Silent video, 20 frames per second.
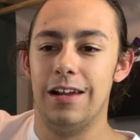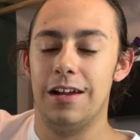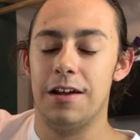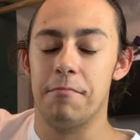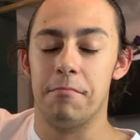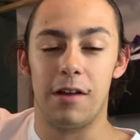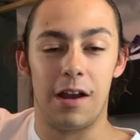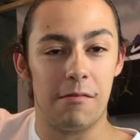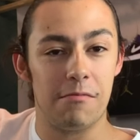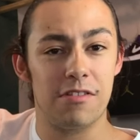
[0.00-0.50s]

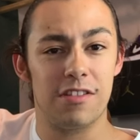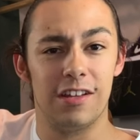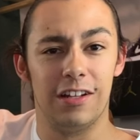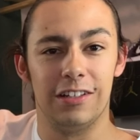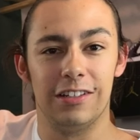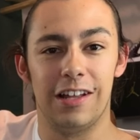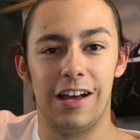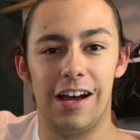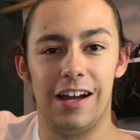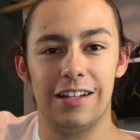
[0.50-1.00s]
I'm still
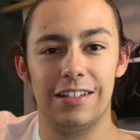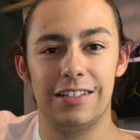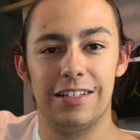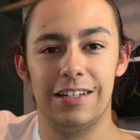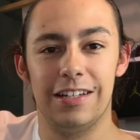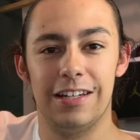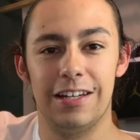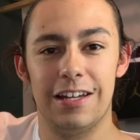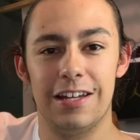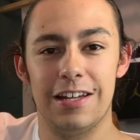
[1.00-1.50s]
not
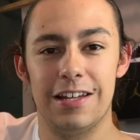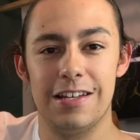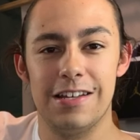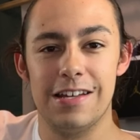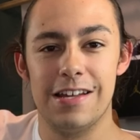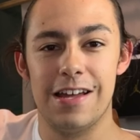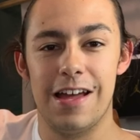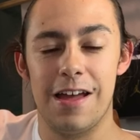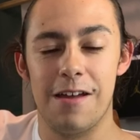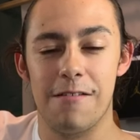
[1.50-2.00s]

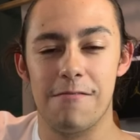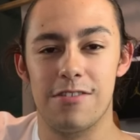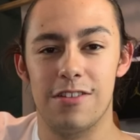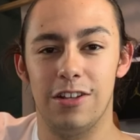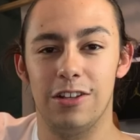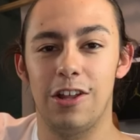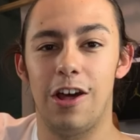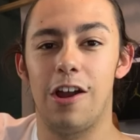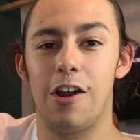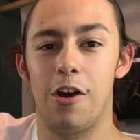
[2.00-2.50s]

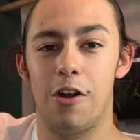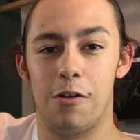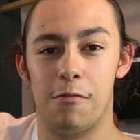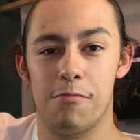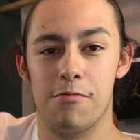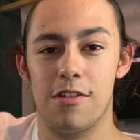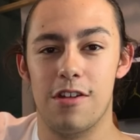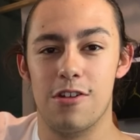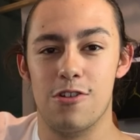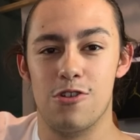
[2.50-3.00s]

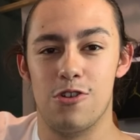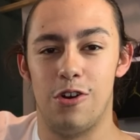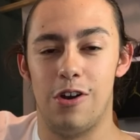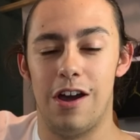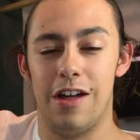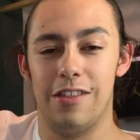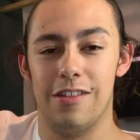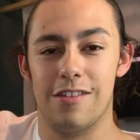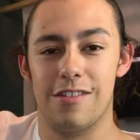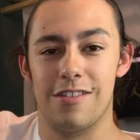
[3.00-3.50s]
100% sure
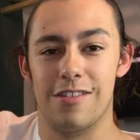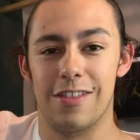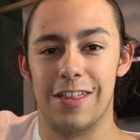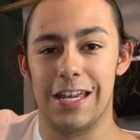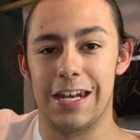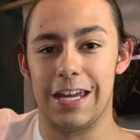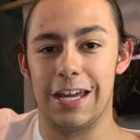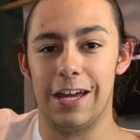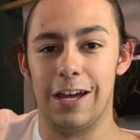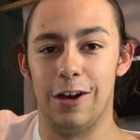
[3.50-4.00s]
how this is
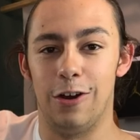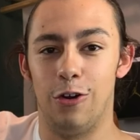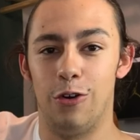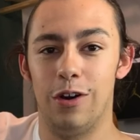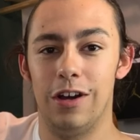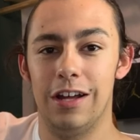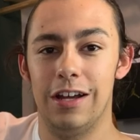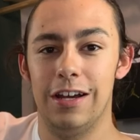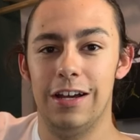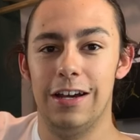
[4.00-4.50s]
gonna go.
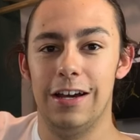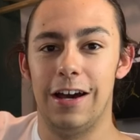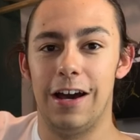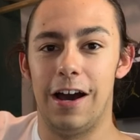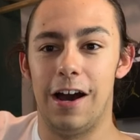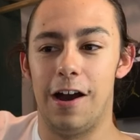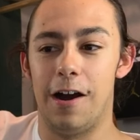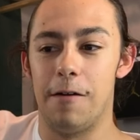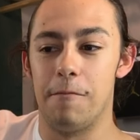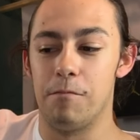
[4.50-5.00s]

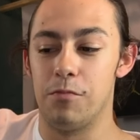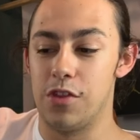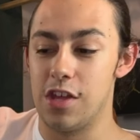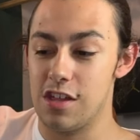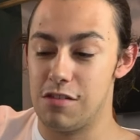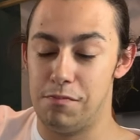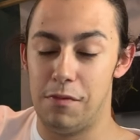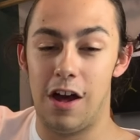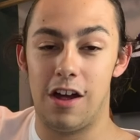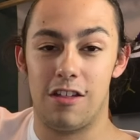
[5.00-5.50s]

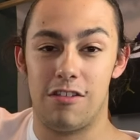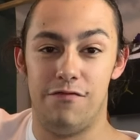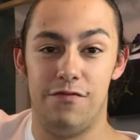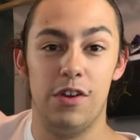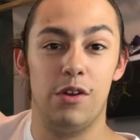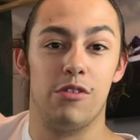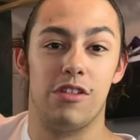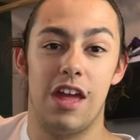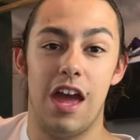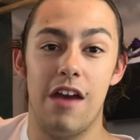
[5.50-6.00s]
This box
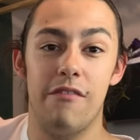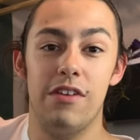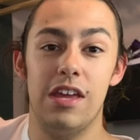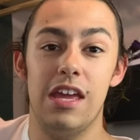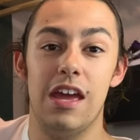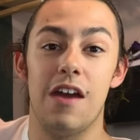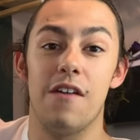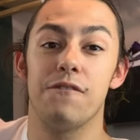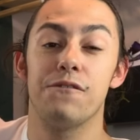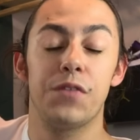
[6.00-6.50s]
feels
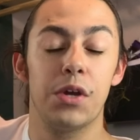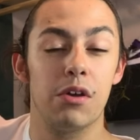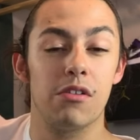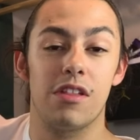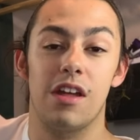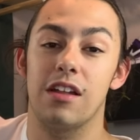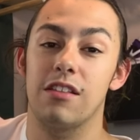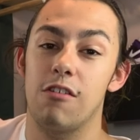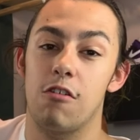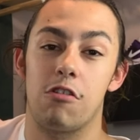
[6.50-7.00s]
heavy. It feels
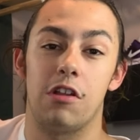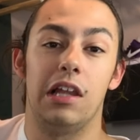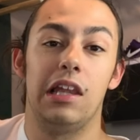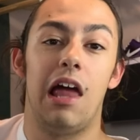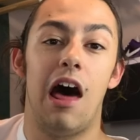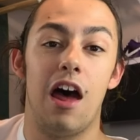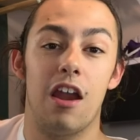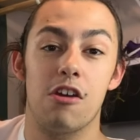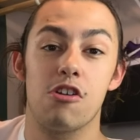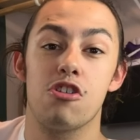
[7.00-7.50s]
like there's a
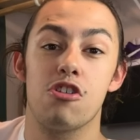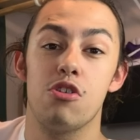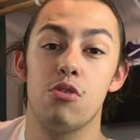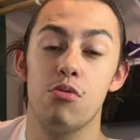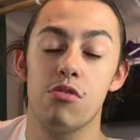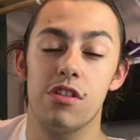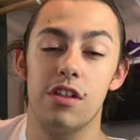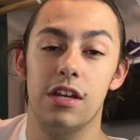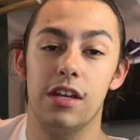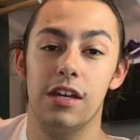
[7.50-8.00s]
lot of
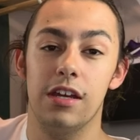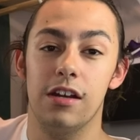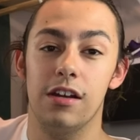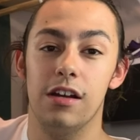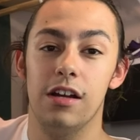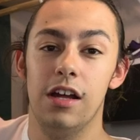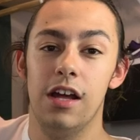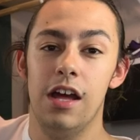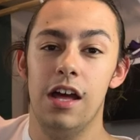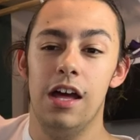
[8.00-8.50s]
shoes in here,
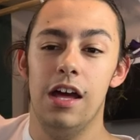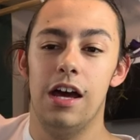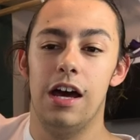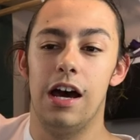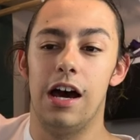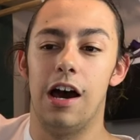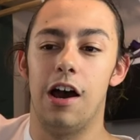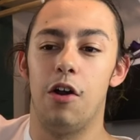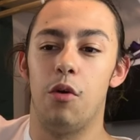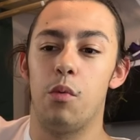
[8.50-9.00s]

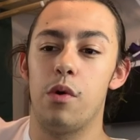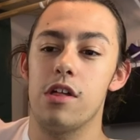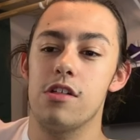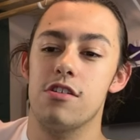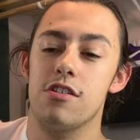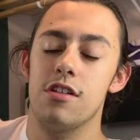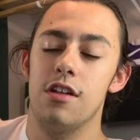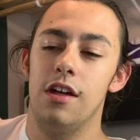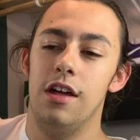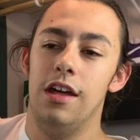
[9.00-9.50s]

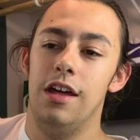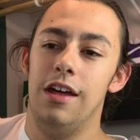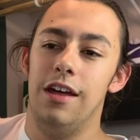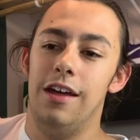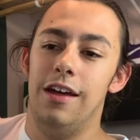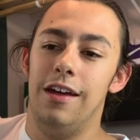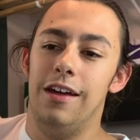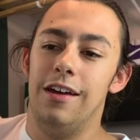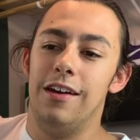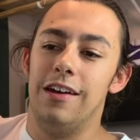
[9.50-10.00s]
which
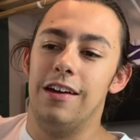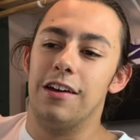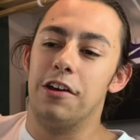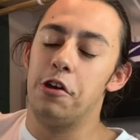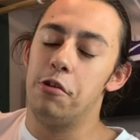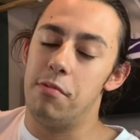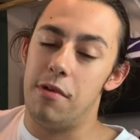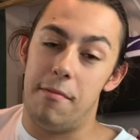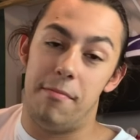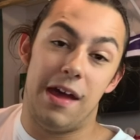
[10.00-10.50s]

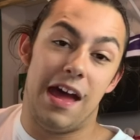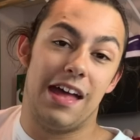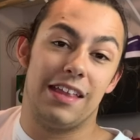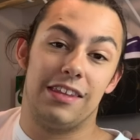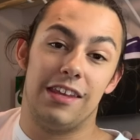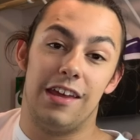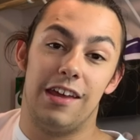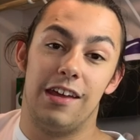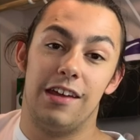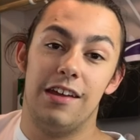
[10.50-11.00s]
could be a bad
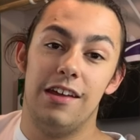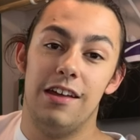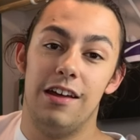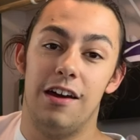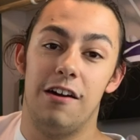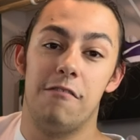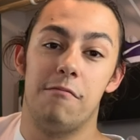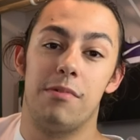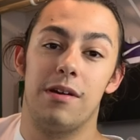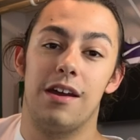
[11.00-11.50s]
thing,
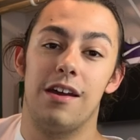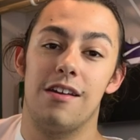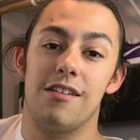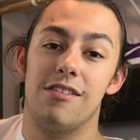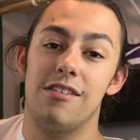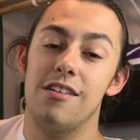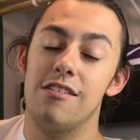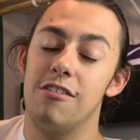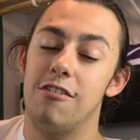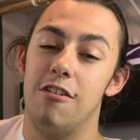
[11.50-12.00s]
because
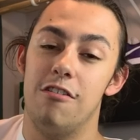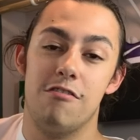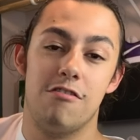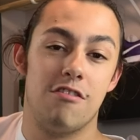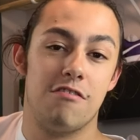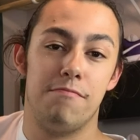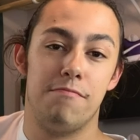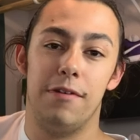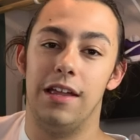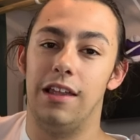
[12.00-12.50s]
these could
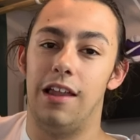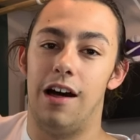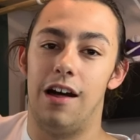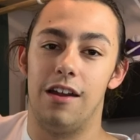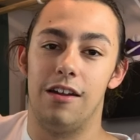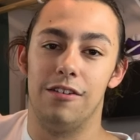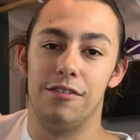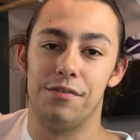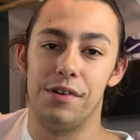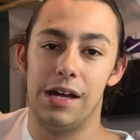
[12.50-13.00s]
just be a lot
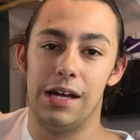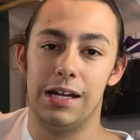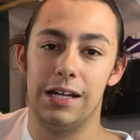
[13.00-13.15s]
of